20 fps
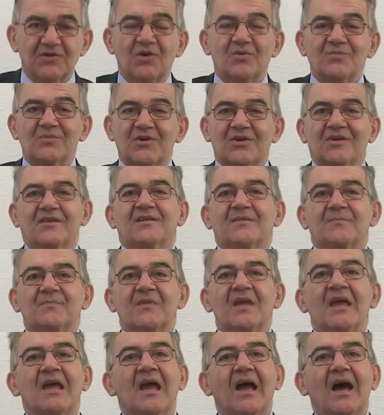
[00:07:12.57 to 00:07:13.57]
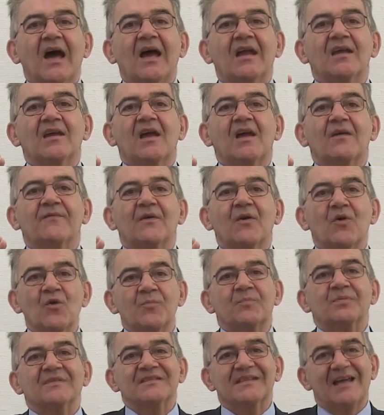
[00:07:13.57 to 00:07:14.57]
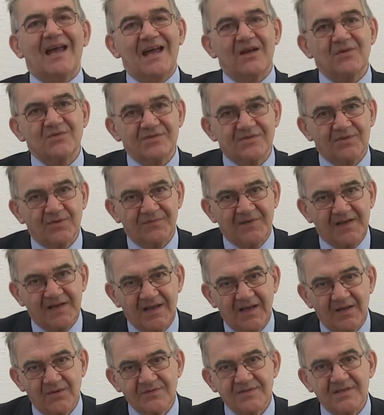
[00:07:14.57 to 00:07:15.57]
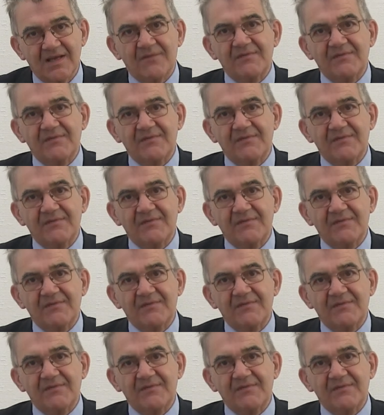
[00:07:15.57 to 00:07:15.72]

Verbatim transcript: Don't worry, I have opened thousands of accounts.